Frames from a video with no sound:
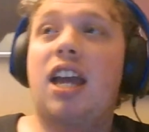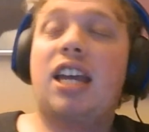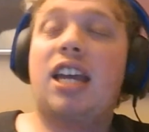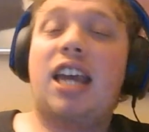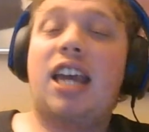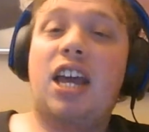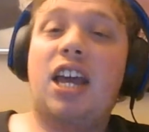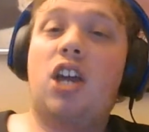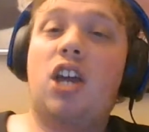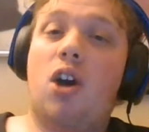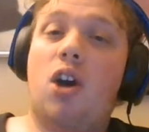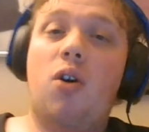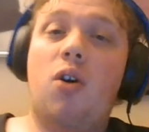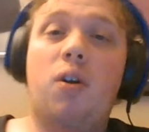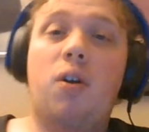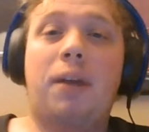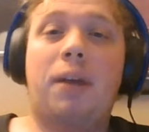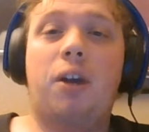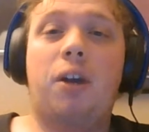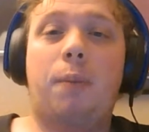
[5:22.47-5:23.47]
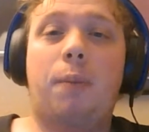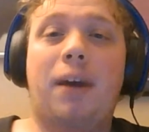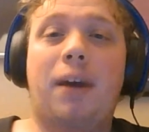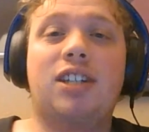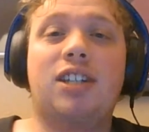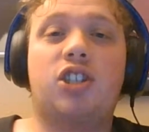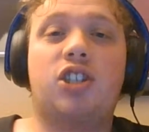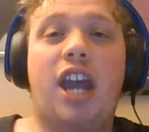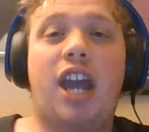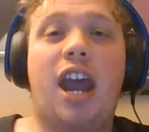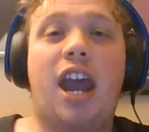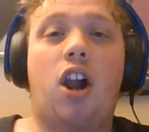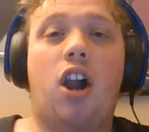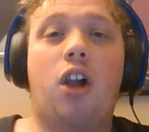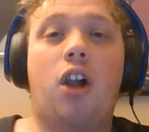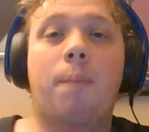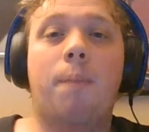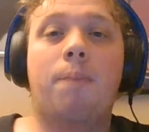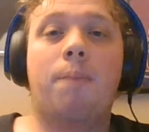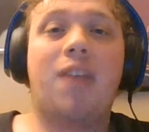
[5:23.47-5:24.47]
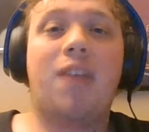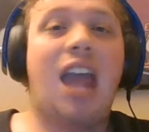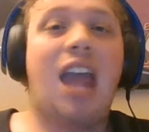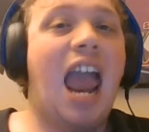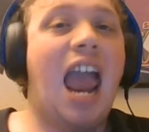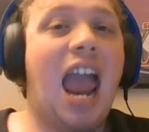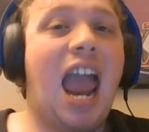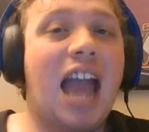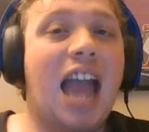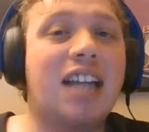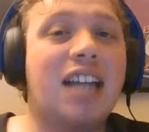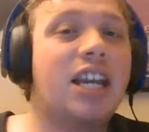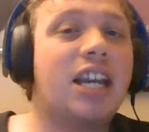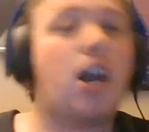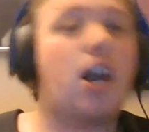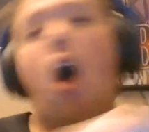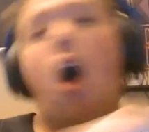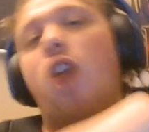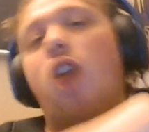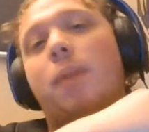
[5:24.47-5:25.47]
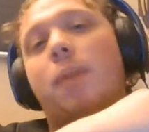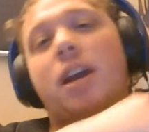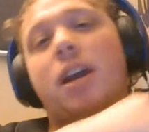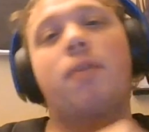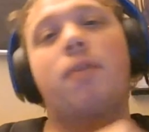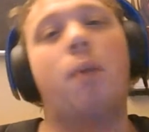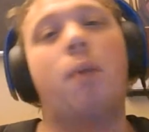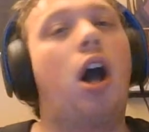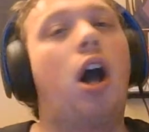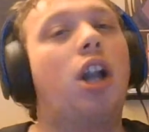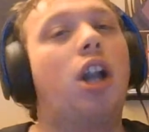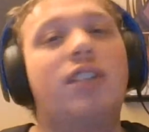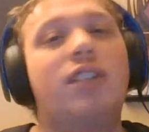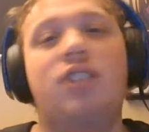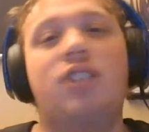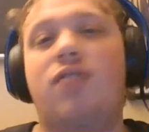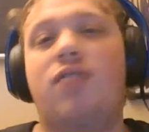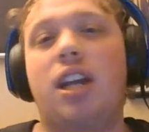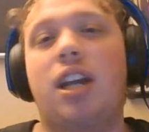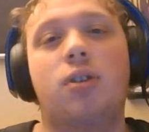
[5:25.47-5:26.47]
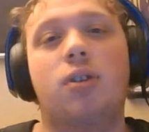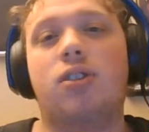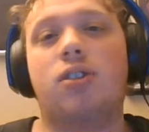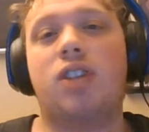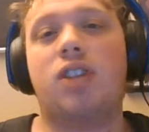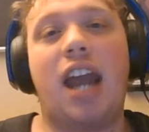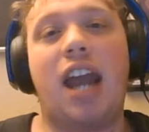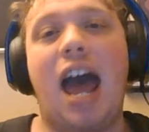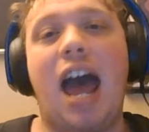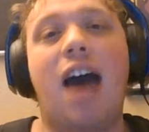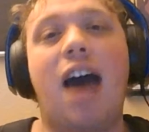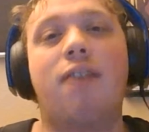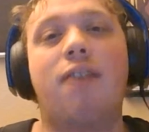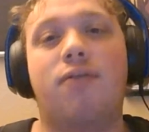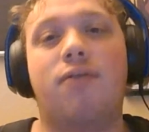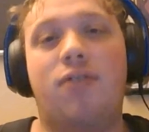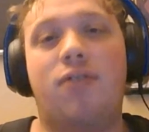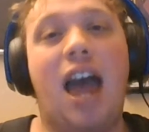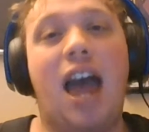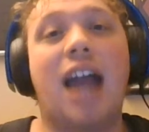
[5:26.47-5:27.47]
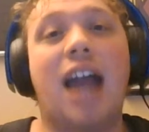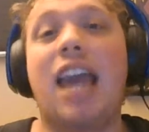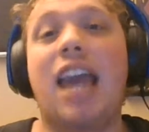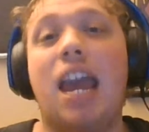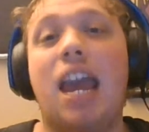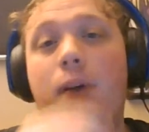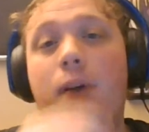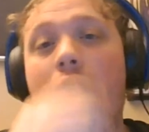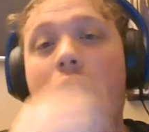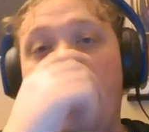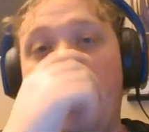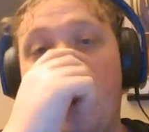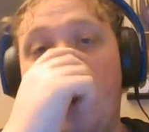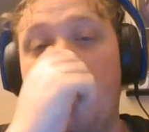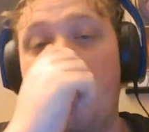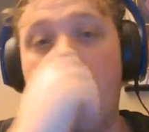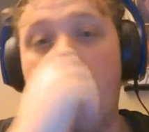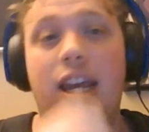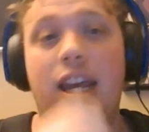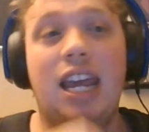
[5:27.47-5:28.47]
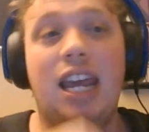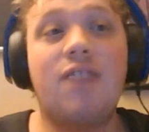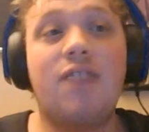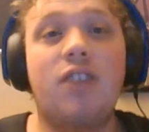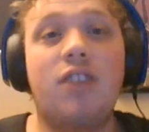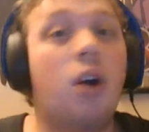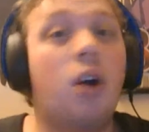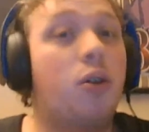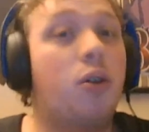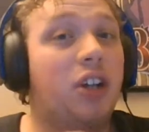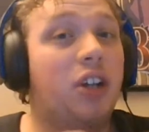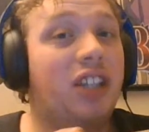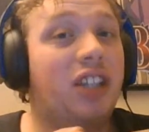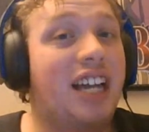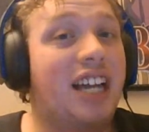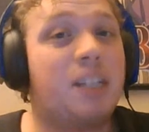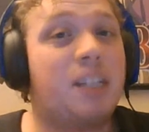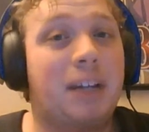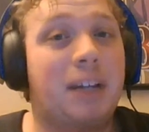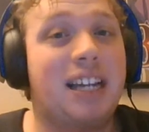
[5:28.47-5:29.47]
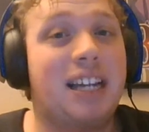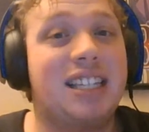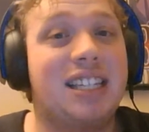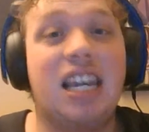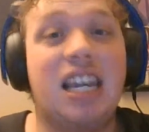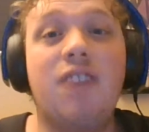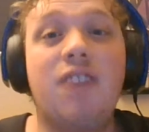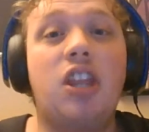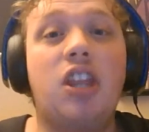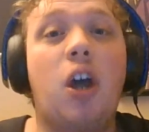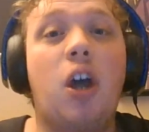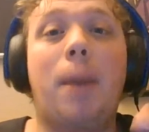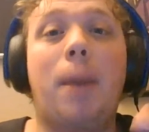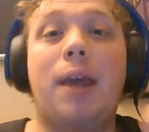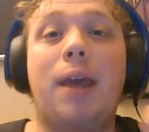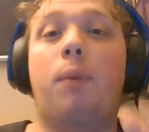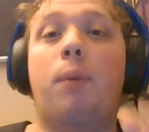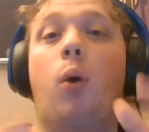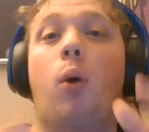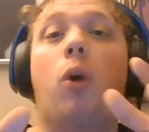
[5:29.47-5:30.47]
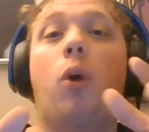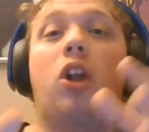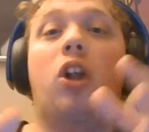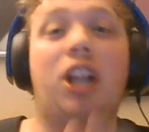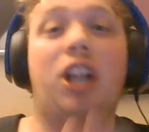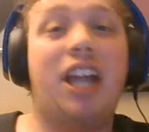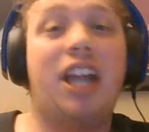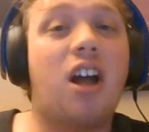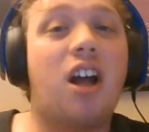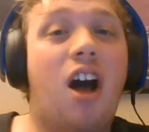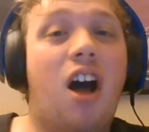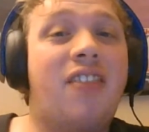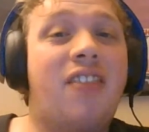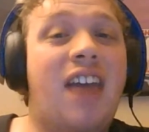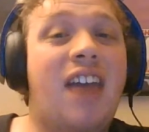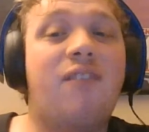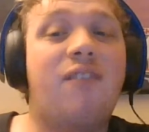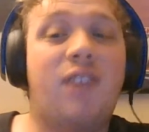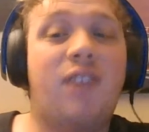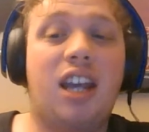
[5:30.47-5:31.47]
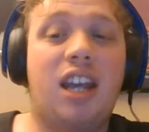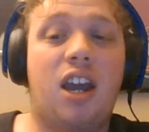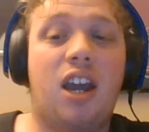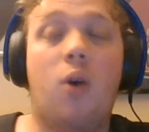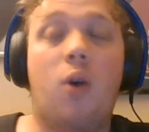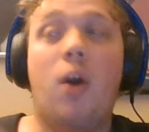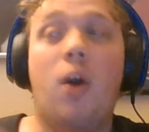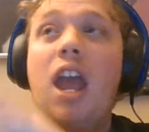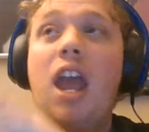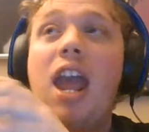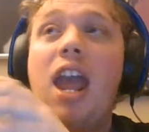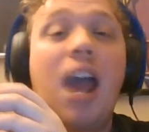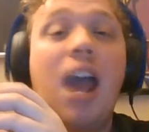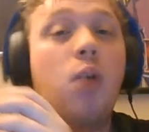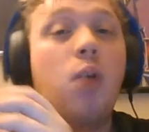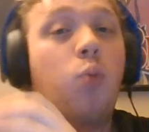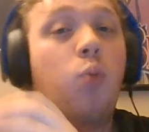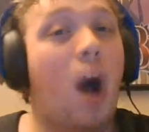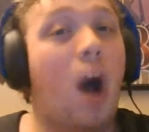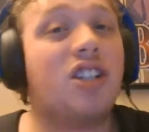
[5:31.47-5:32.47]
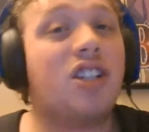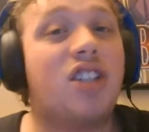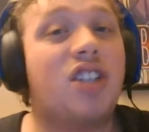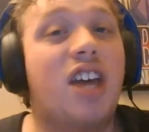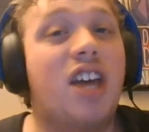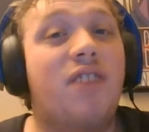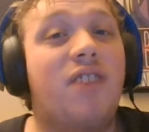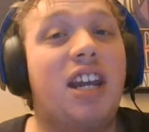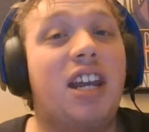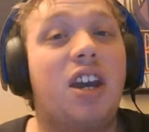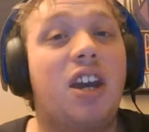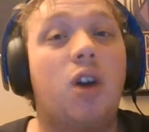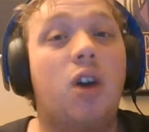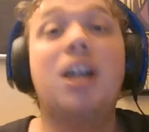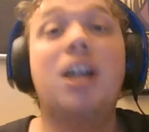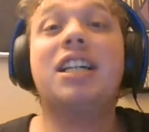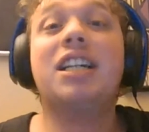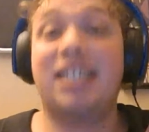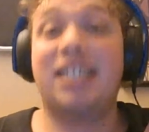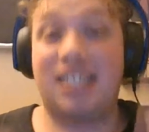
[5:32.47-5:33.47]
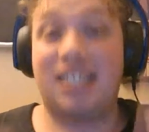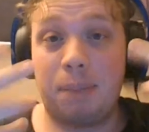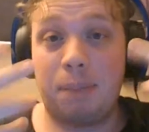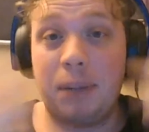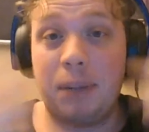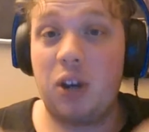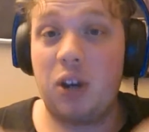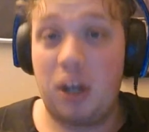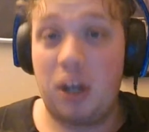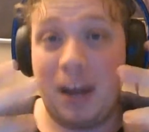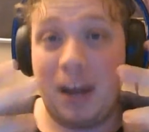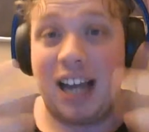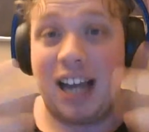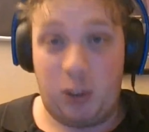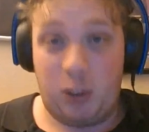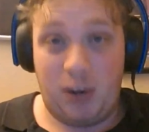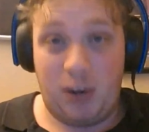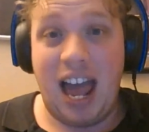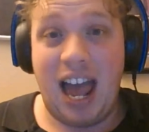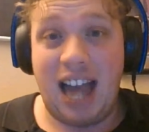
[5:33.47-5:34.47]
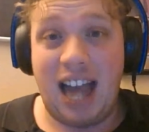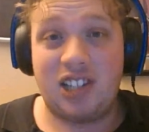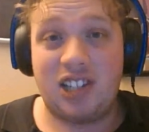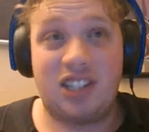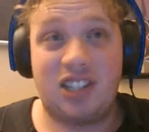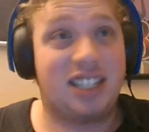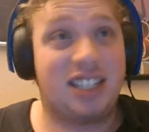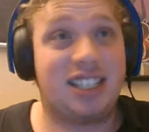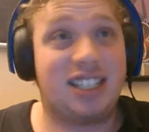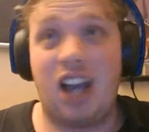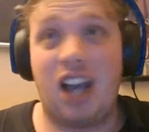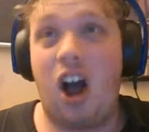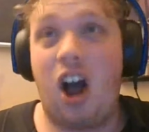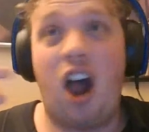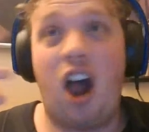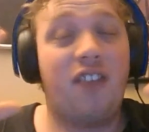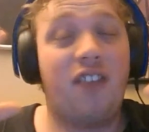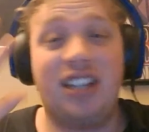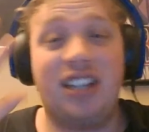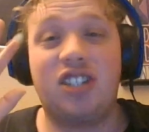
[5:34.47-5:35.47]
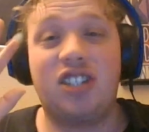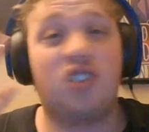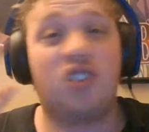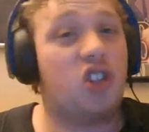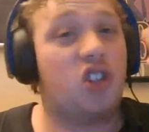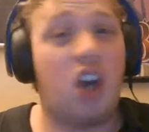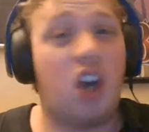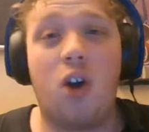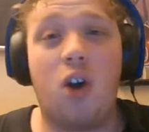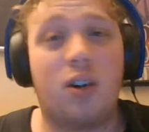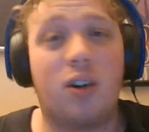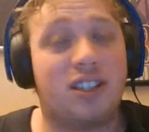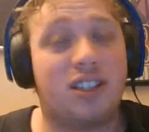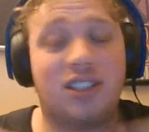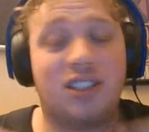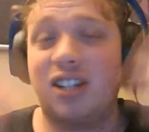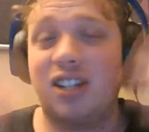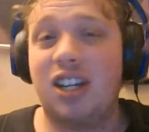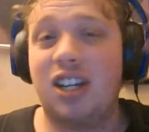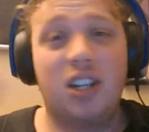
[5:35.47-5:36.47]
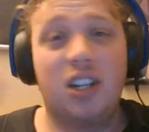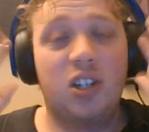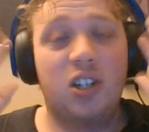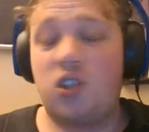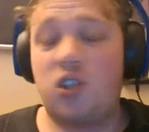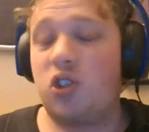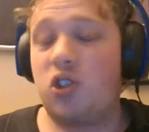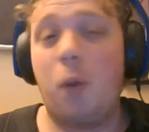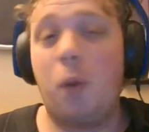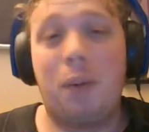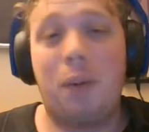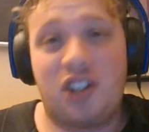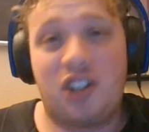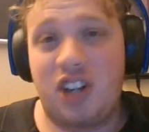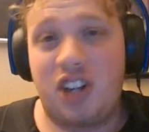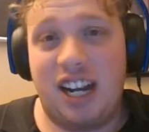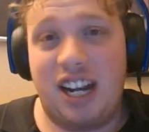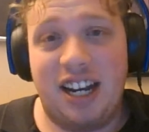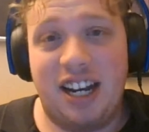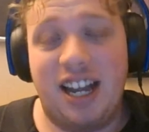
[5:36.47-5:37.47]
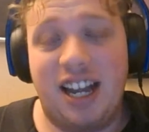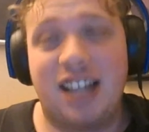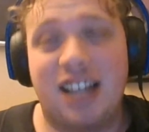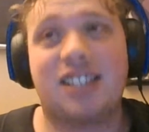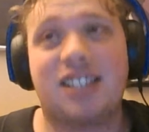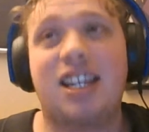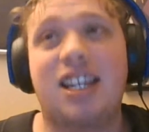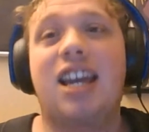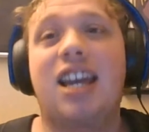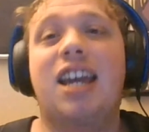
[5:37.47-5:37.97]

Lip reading: can go to PewDiePie's channel and take all the money from all of his videos that have that game on there. Even though they're Let's Plays, even though people click on that video and watch that video to see PewDiePie's reaction, to see all of his jokes and stupid shit he does,